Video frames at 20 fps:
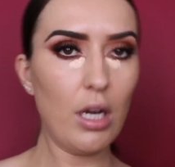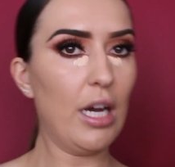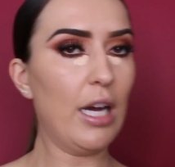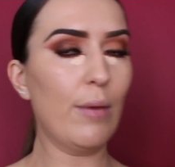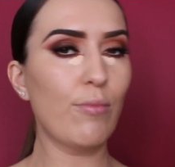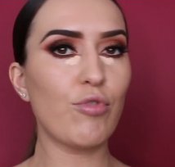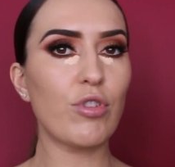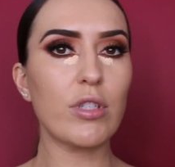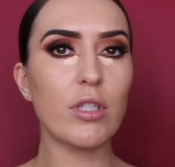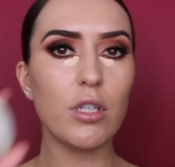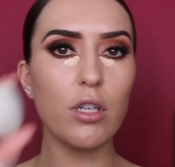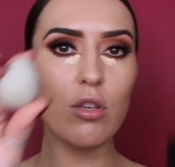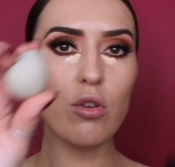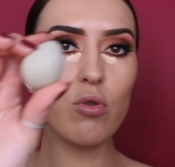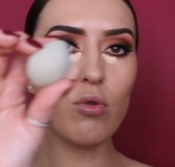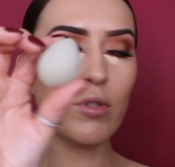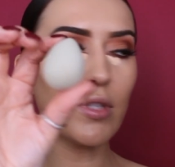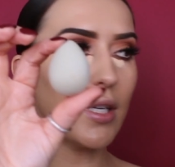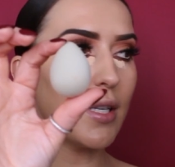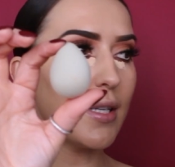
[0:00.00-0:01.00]
I'm just gonna
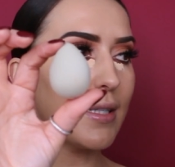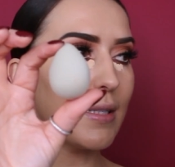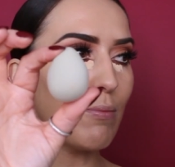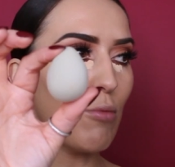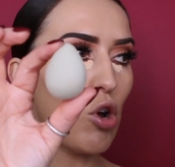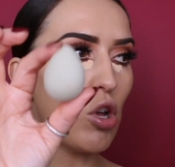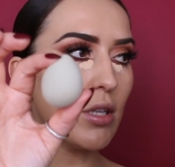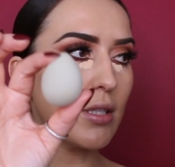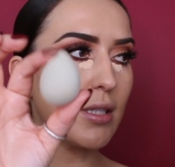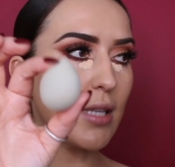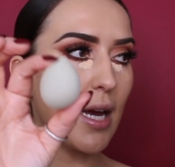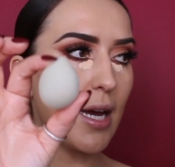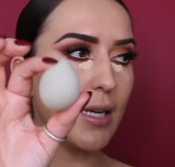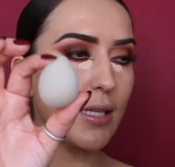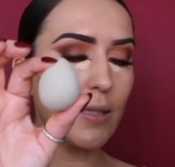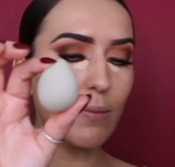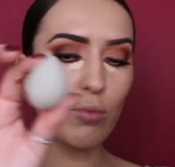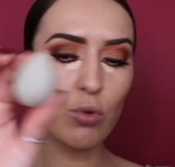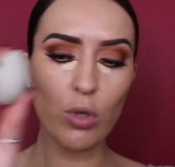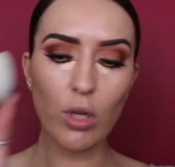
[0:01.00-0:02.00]
use a small
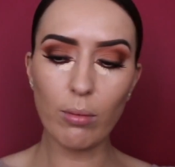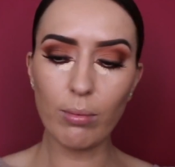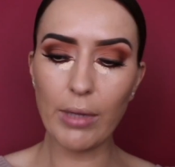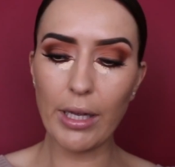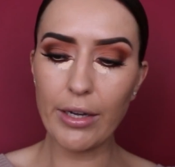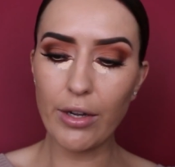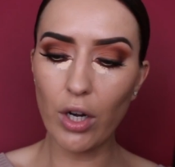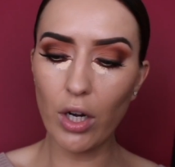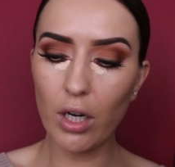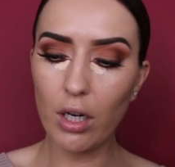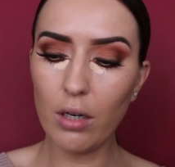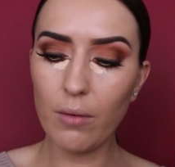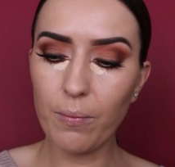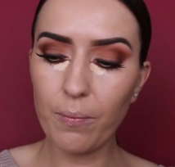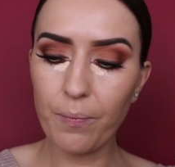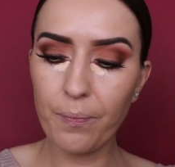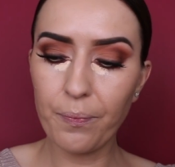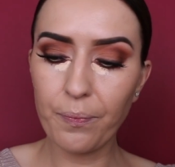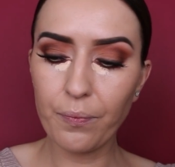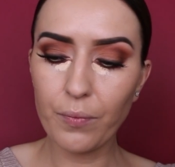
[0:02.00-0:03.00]
size beauty blender
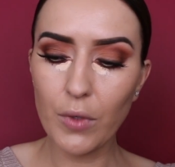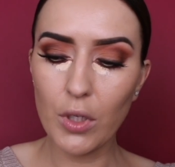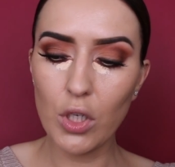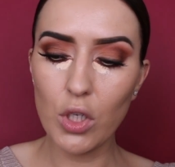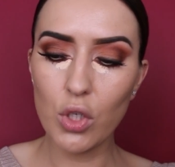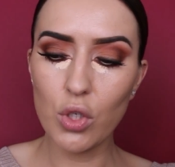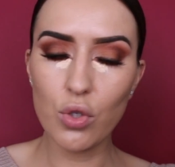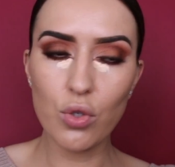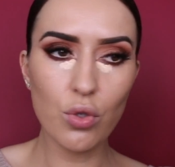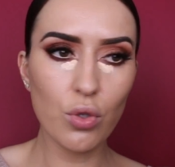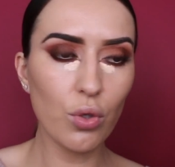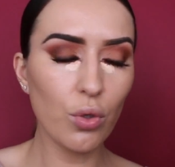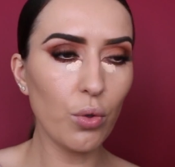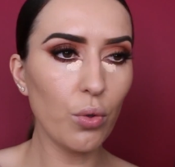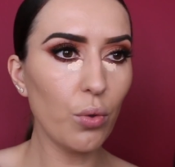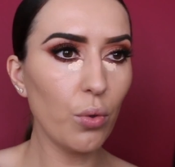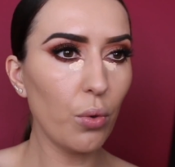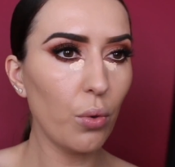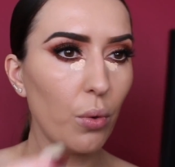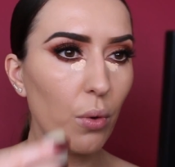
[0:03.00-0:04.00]

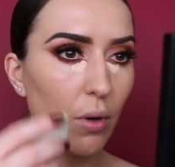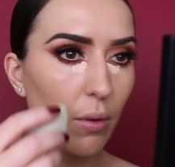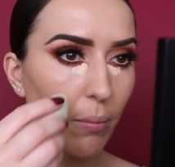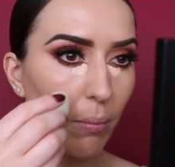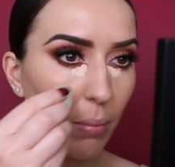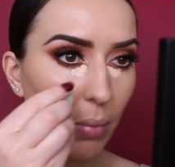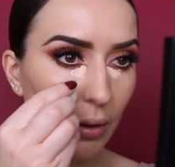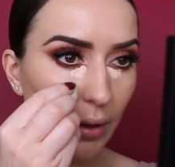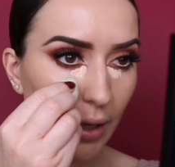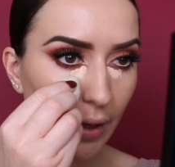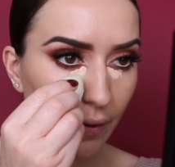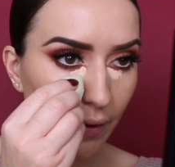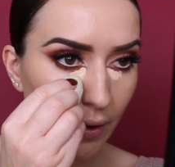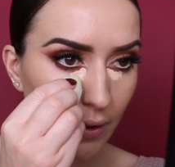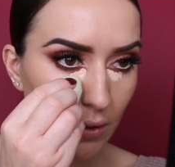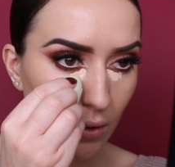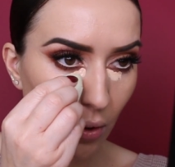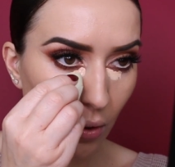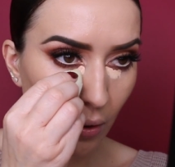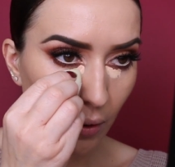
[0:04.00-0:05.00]
to blend
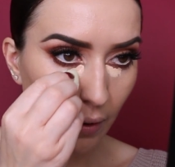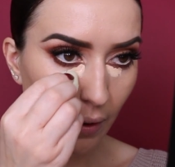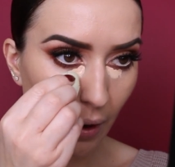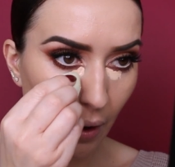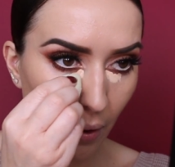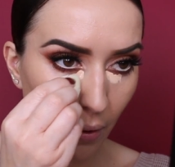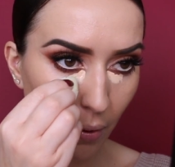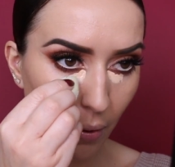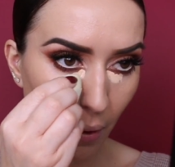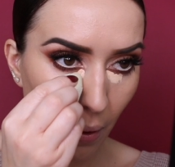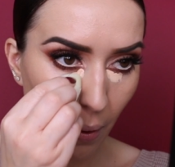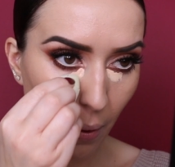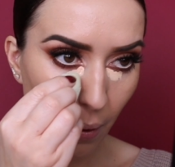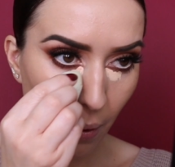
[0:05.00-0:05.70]
this all out.